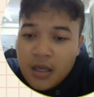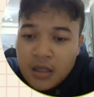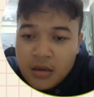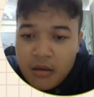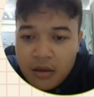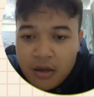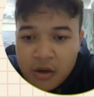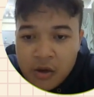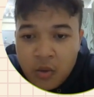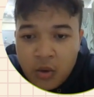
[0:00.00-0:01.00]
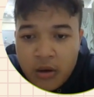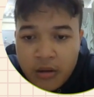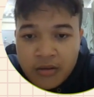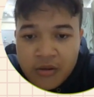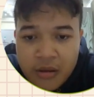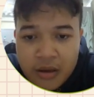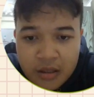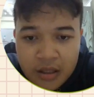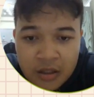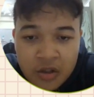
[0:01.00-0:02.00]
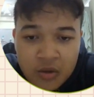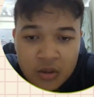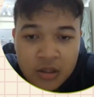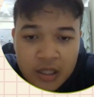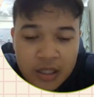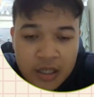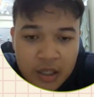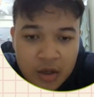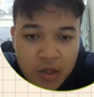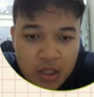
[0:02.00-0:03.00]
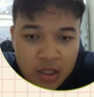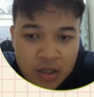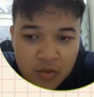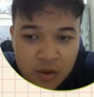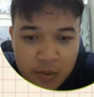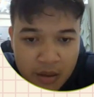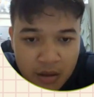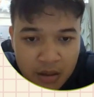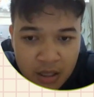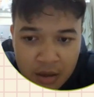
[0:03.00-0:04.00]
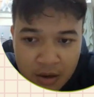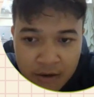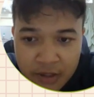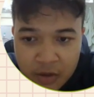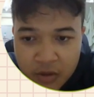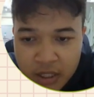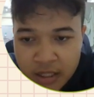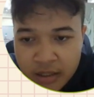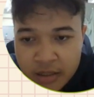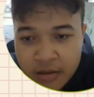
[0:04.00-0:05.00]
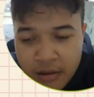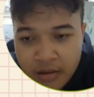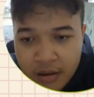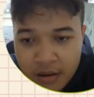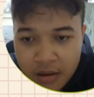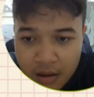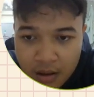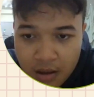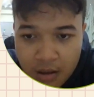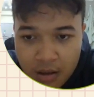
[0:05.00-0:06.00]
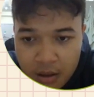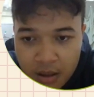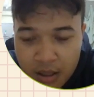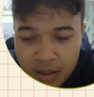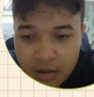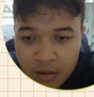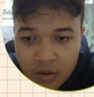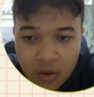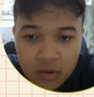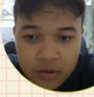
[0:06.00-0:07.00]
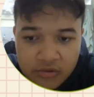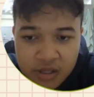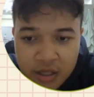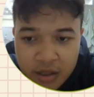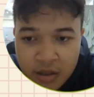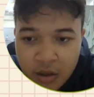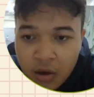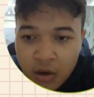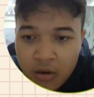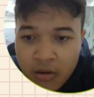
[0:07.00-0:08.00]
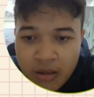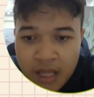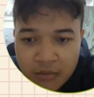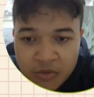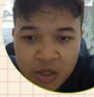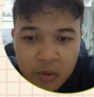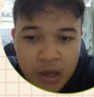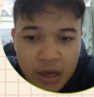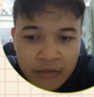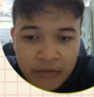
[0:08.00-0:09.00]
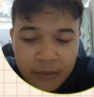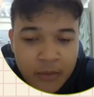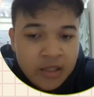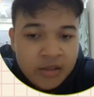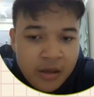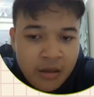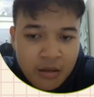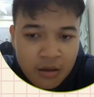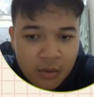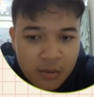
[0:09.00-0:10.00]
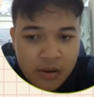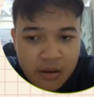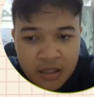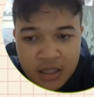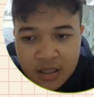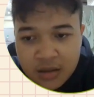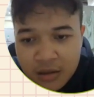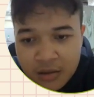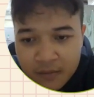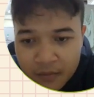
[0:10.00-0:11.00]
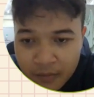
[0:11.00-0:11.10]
Each scenario was translated into a linear equation representing revenue changes. And then goal 3 or step 3, we have matrix representation.